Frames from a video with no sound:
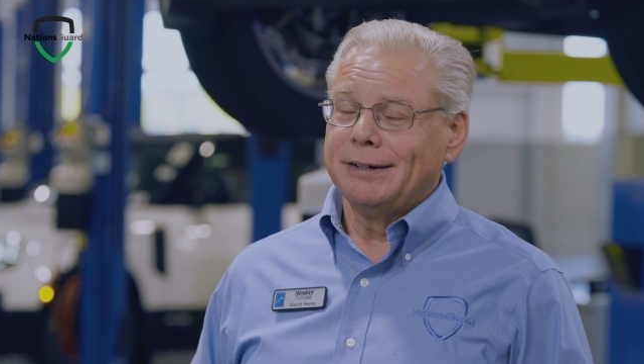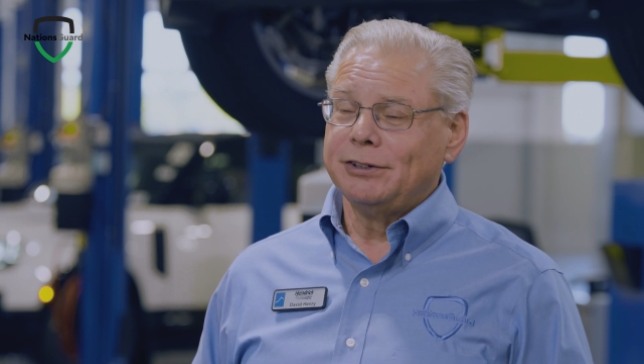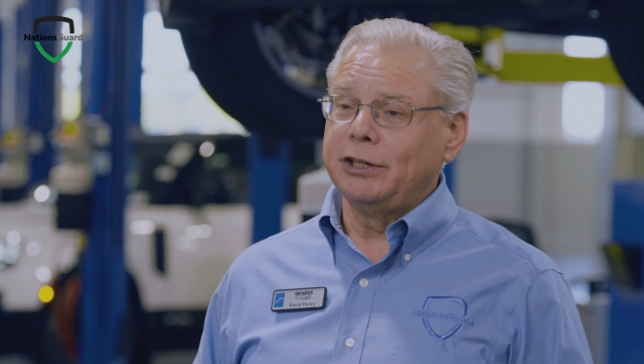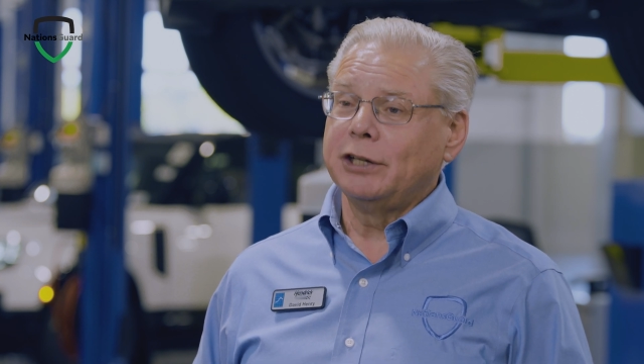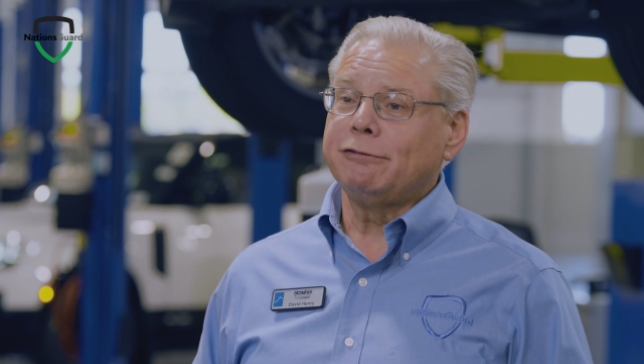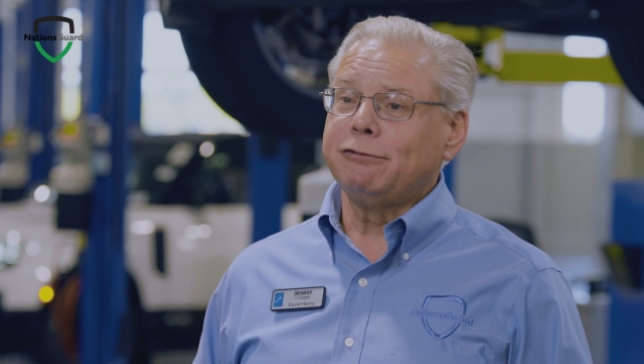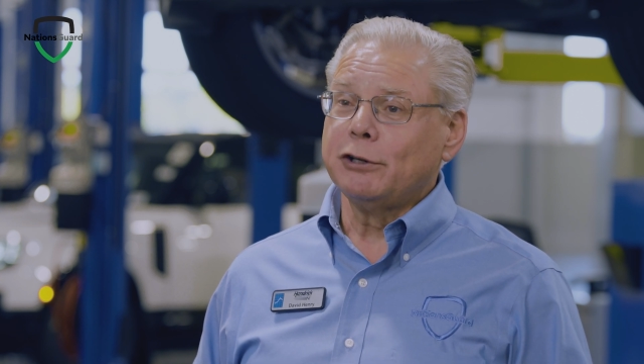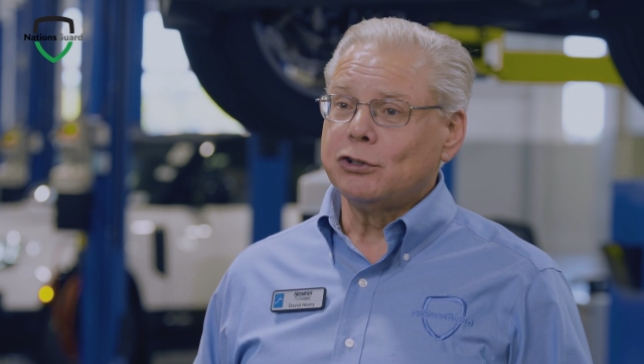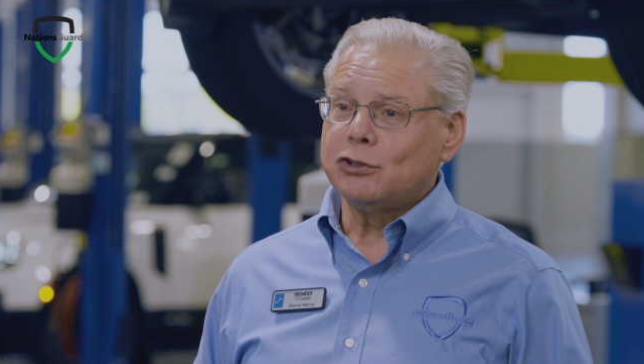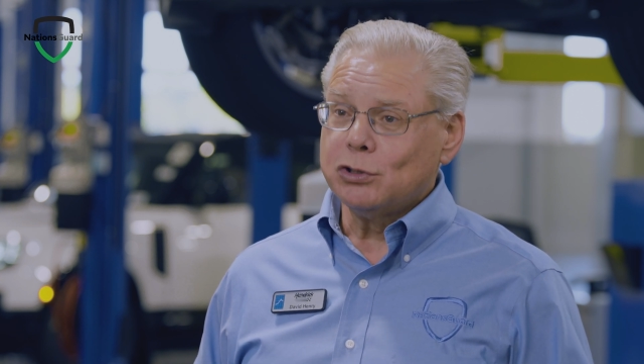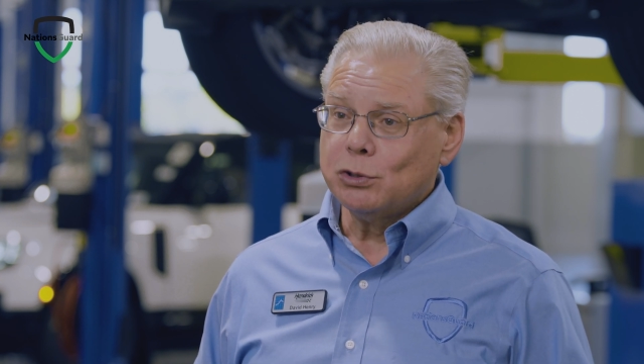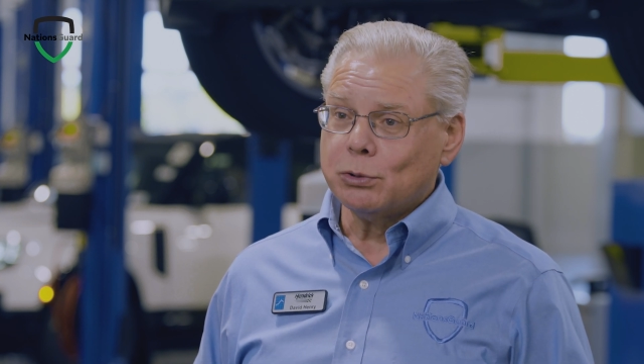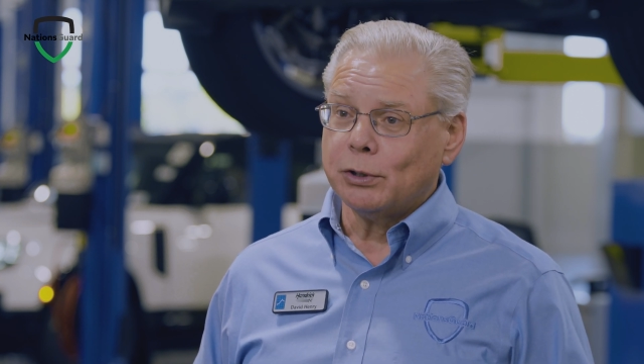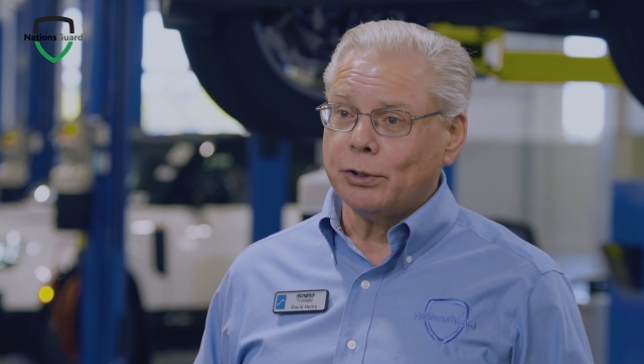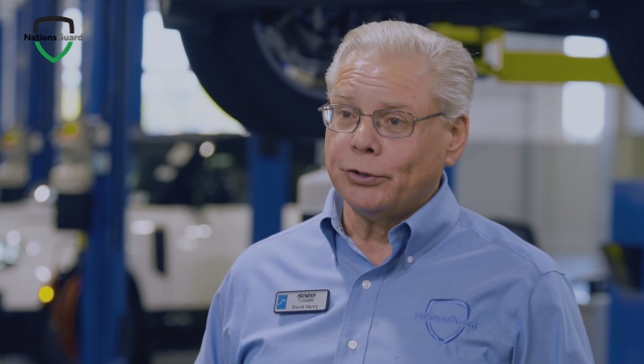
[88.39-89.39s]
Different
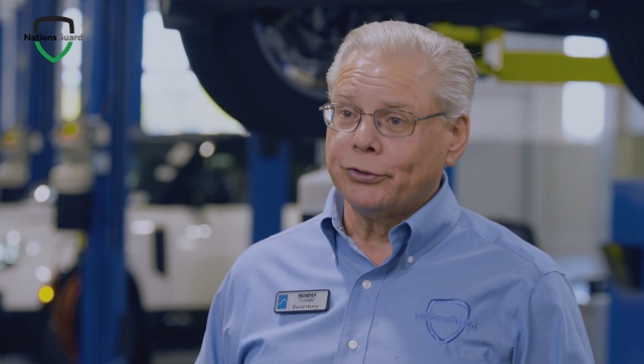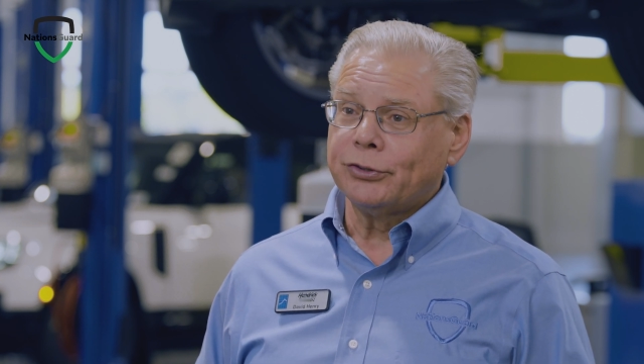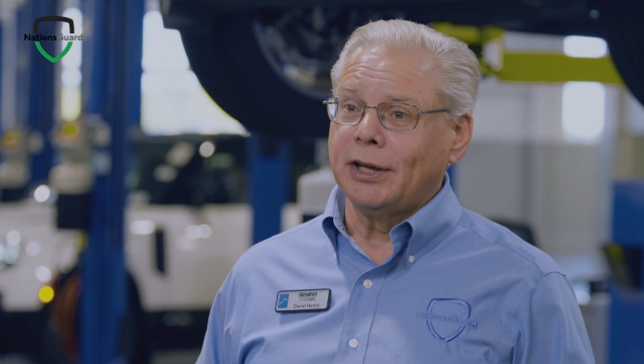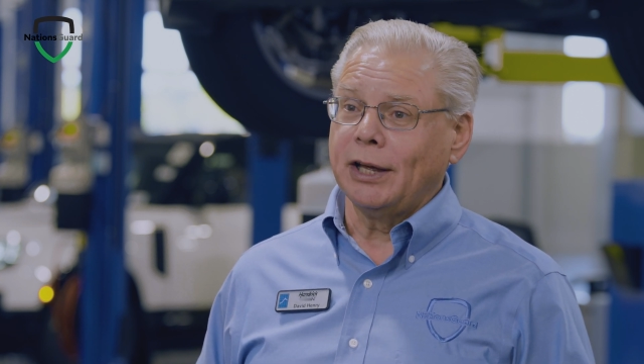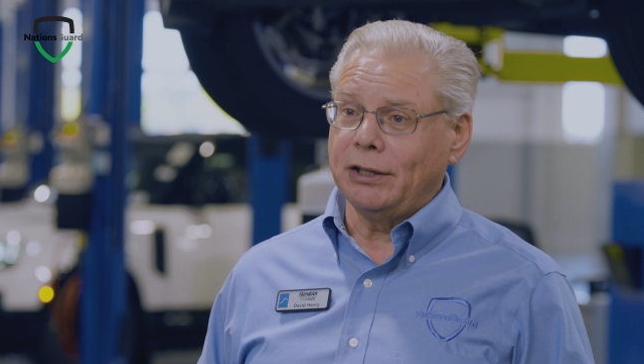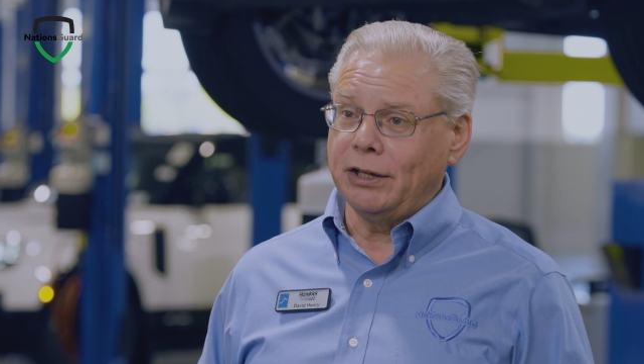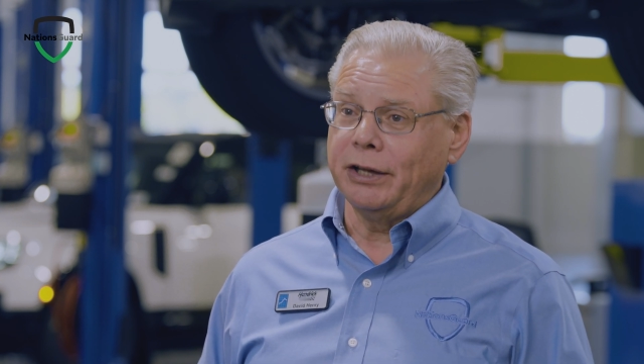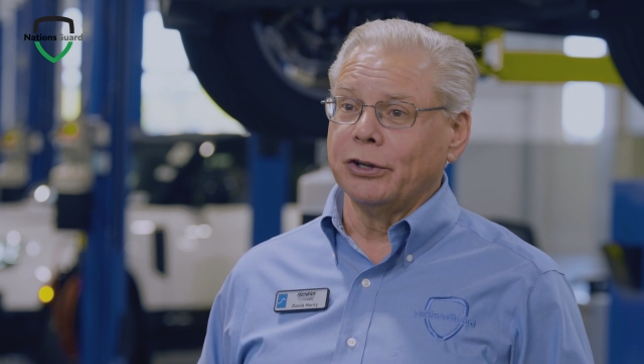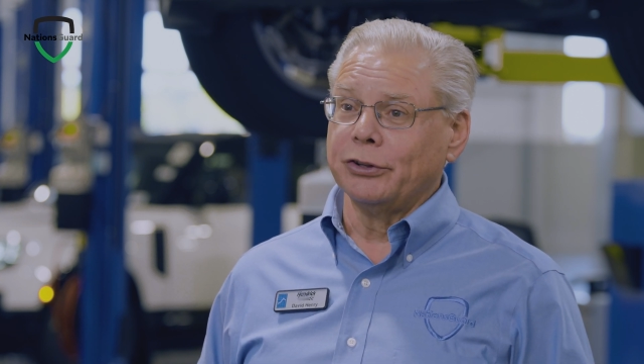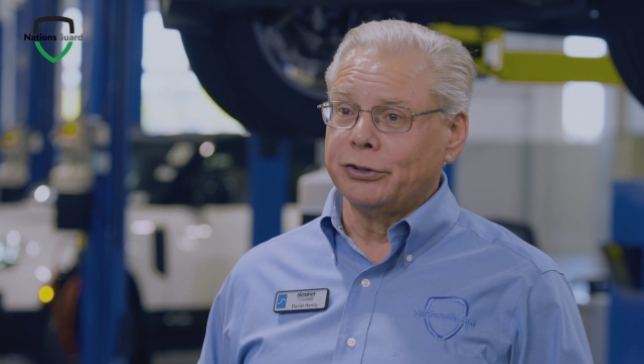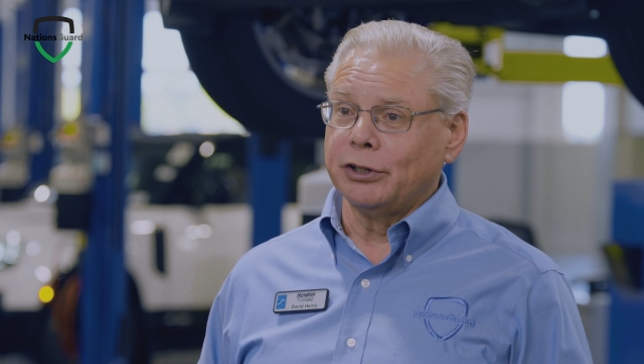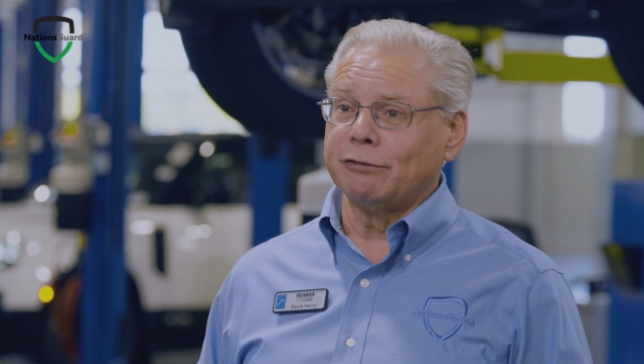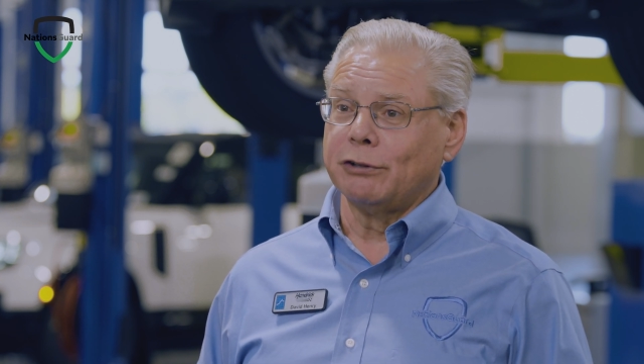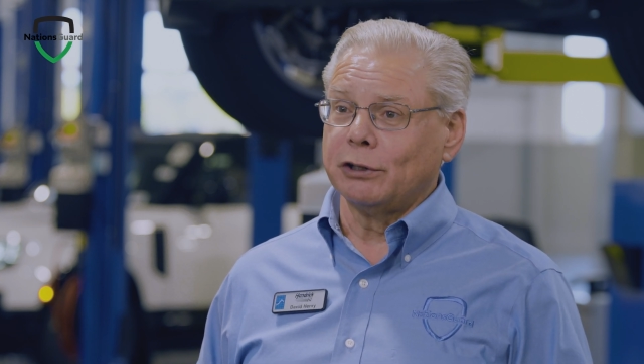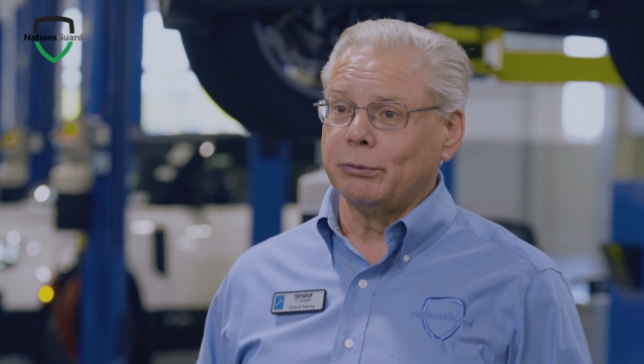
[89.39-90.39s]
tools can yield
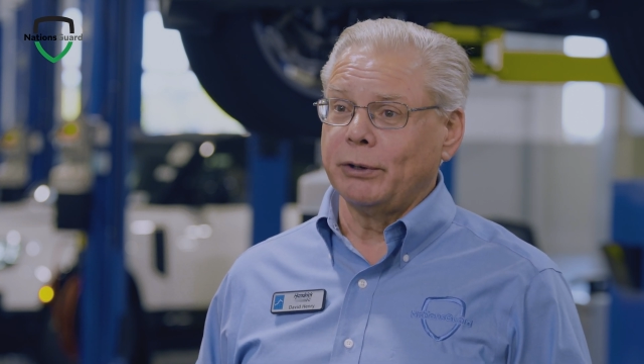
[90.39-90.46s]
different